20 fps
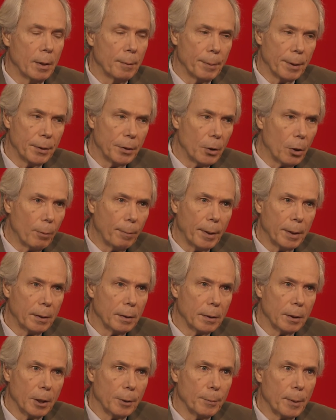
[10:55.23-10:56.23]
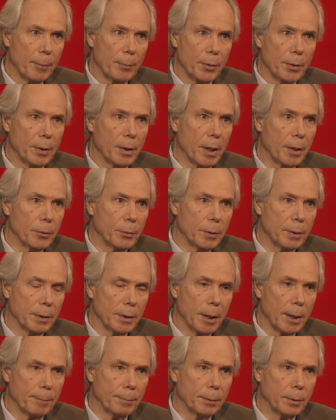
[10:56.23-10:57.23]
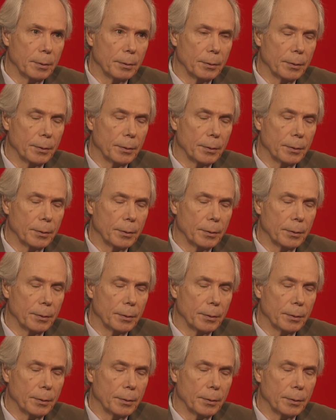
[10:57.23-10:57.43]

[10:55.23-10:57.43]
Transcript: But nobody could come up with another example.